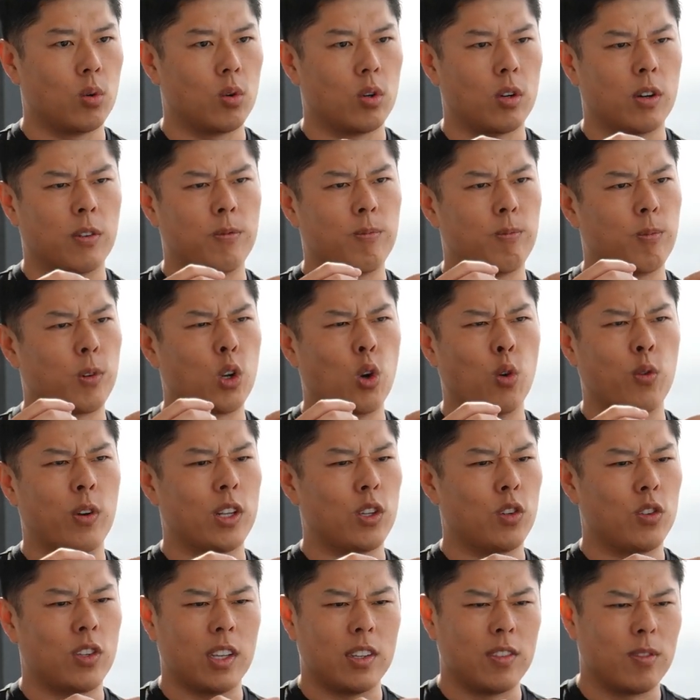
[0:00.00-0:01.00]
or
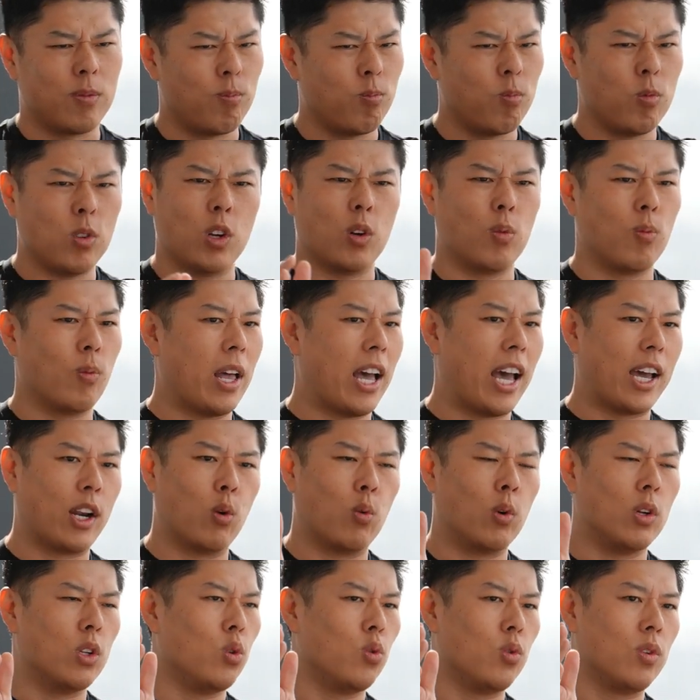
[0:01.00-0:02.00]
co-founder says I
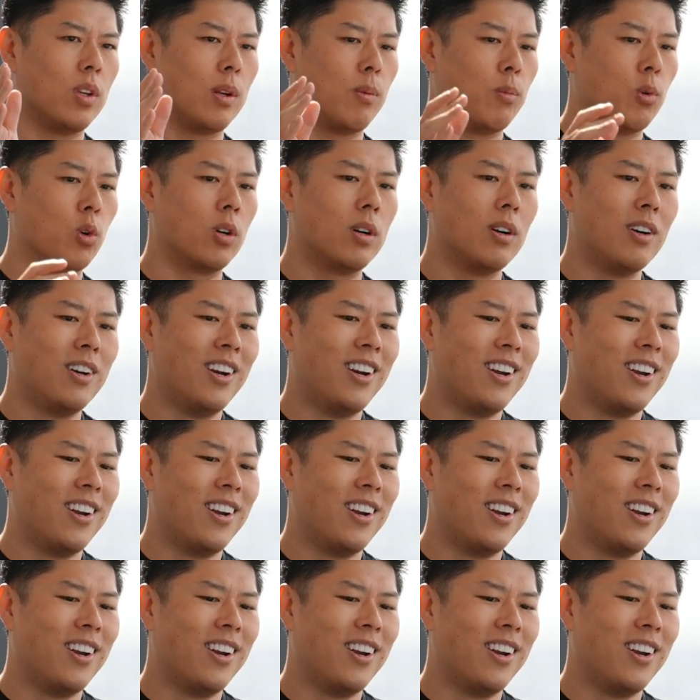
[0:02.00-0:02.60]
don't want to do this anymore.